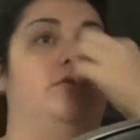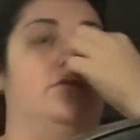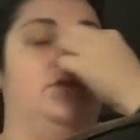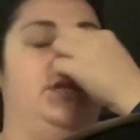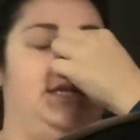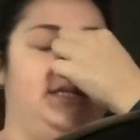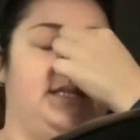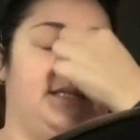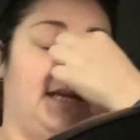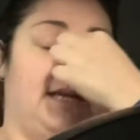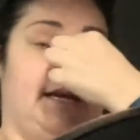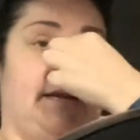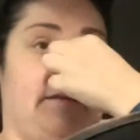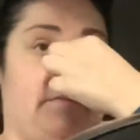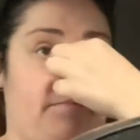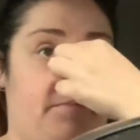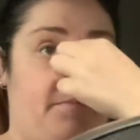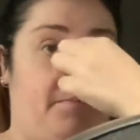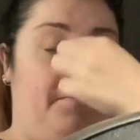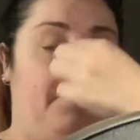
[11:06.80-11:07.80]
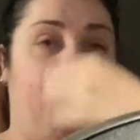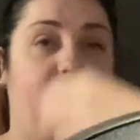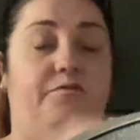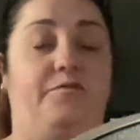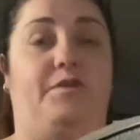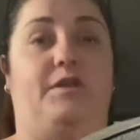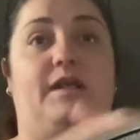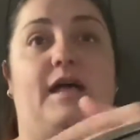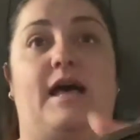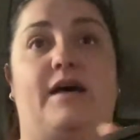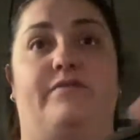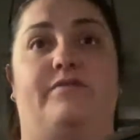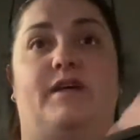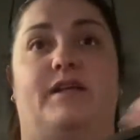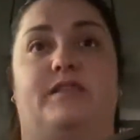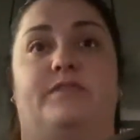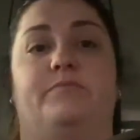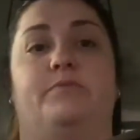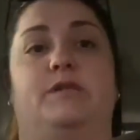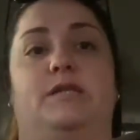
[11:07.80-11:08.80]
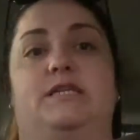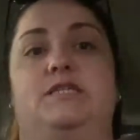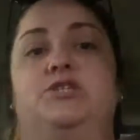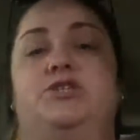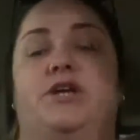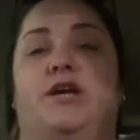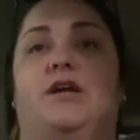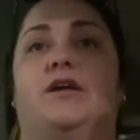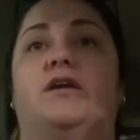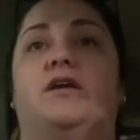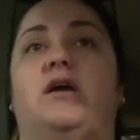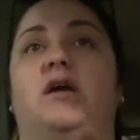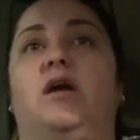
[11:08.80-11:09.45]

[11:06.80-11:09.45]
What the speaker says: all this like feel, have like the police check